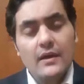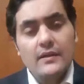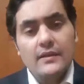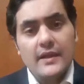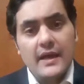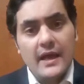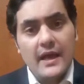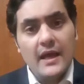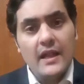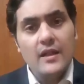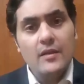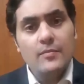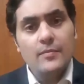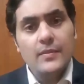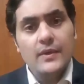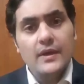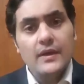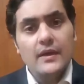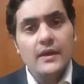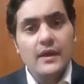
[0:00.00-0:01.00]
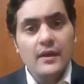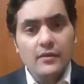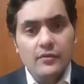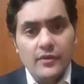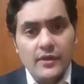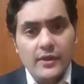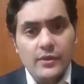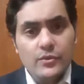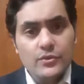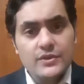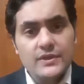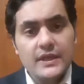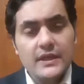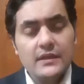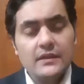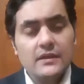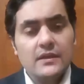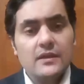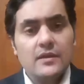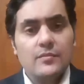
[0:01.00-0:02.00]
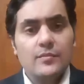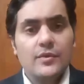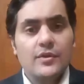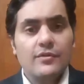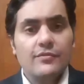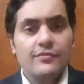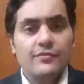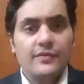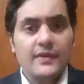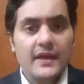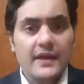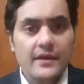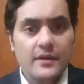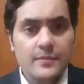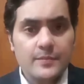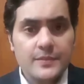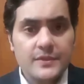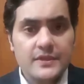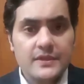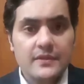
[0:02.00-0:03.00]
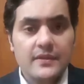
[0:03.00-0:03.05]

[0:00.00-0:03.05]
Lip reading: They help in reducing the number of flare-ups,